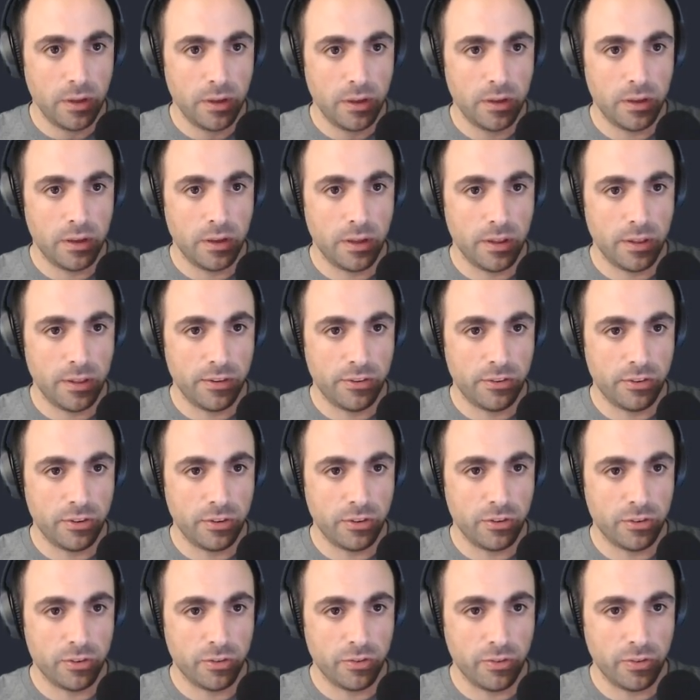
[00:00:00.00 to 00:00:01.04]
this
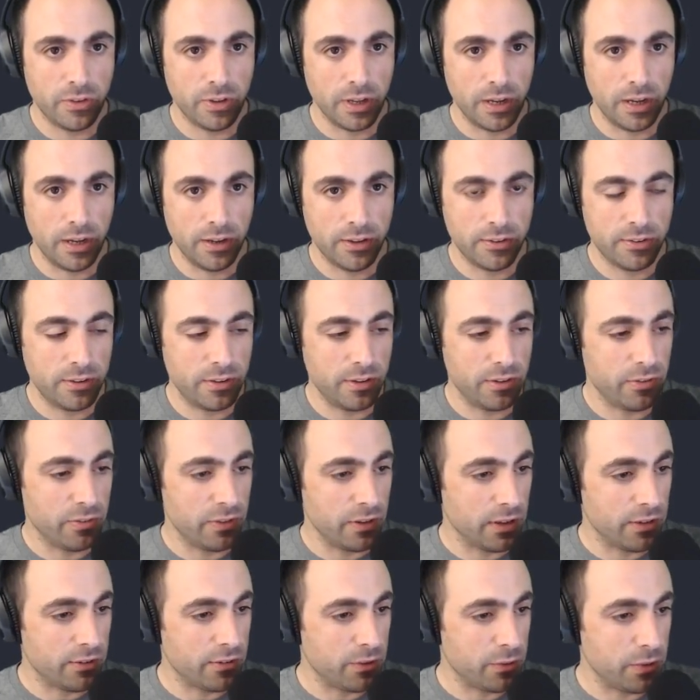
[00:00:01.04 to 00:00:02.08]
is flex, and the
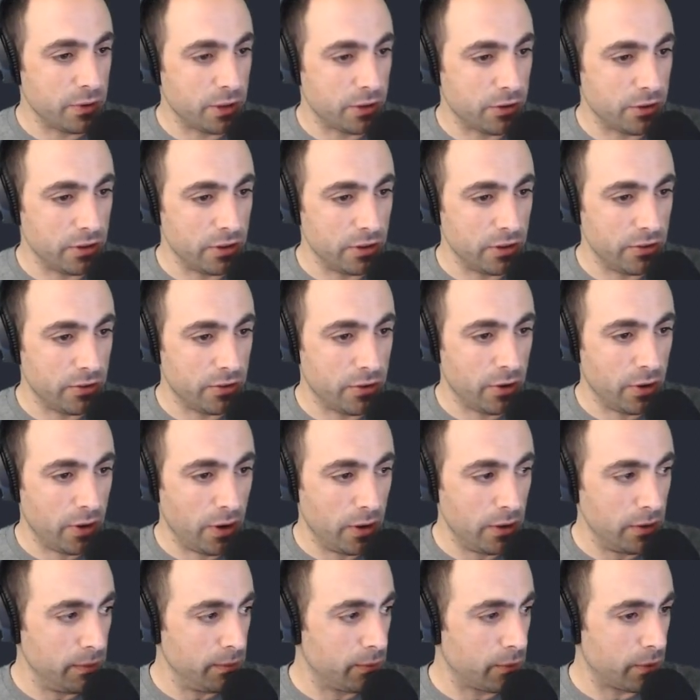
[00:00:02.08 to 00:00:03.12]
flex direction is
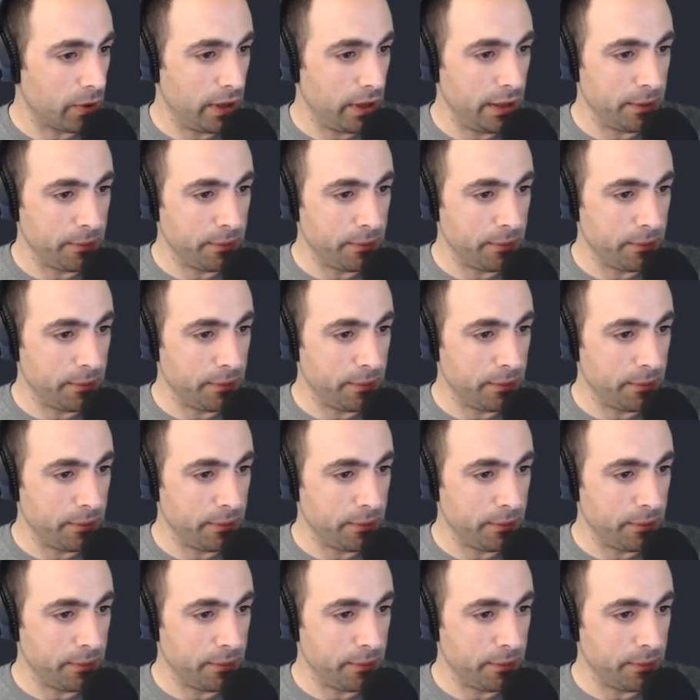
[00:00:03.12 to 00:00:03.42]
column, right?